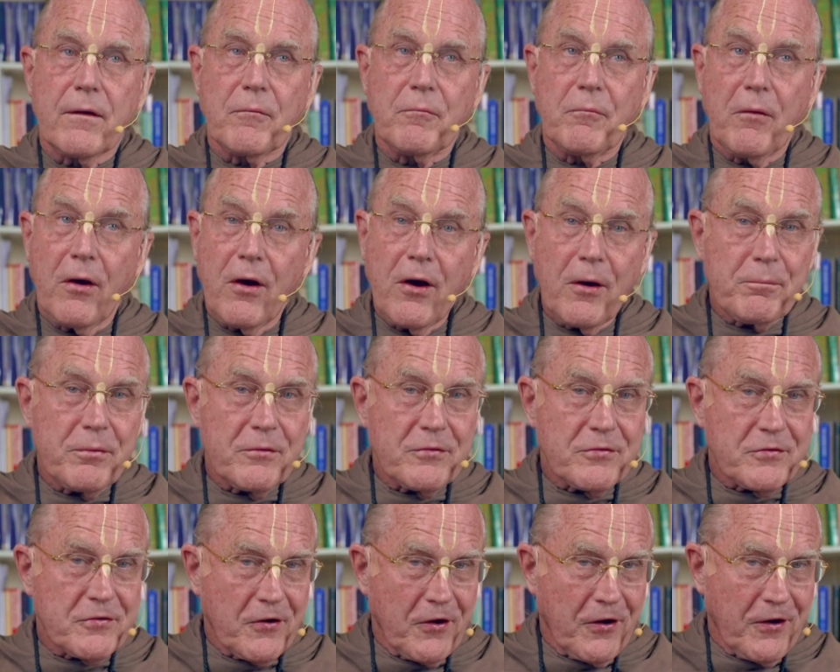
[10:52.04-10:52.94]

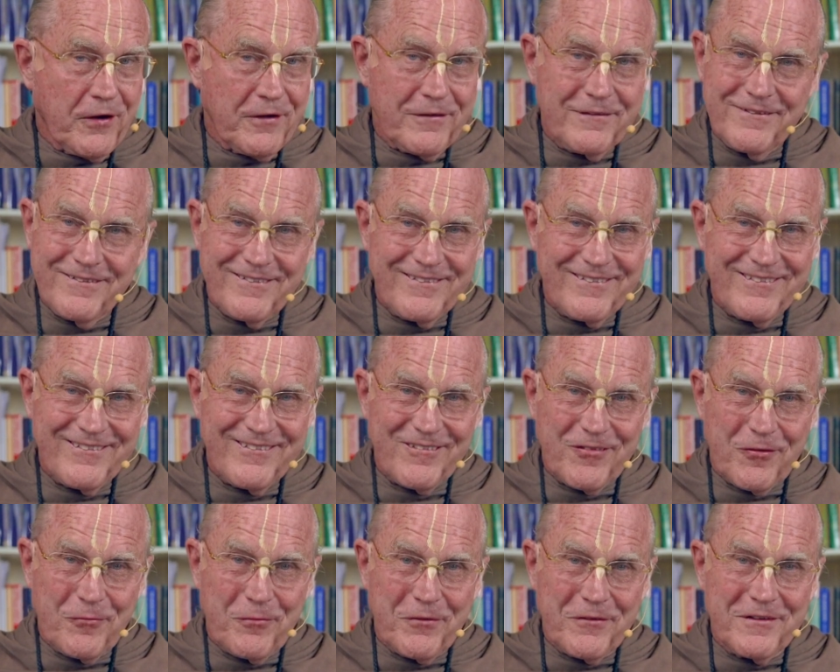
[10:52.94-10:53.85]
Mahaprasad
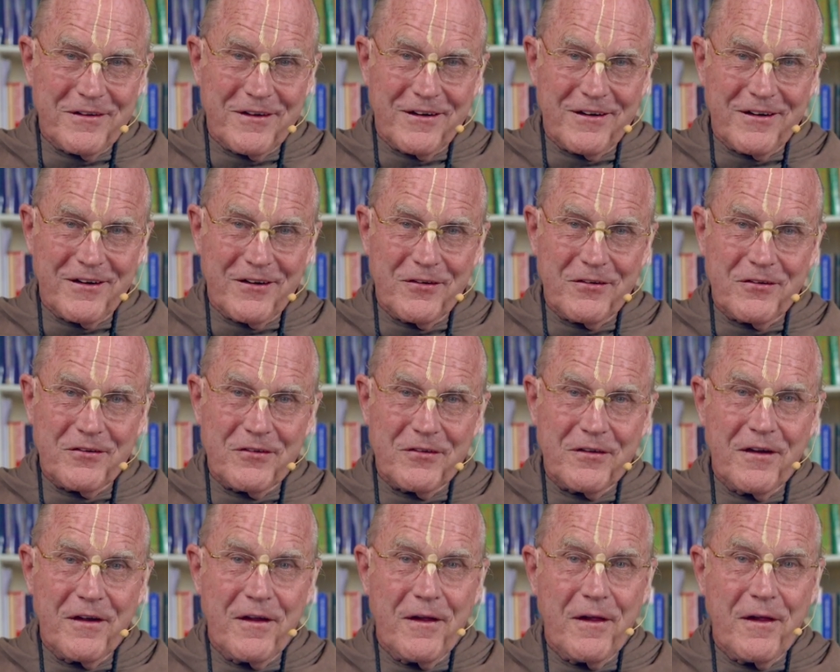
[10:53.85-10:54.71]
from the deities,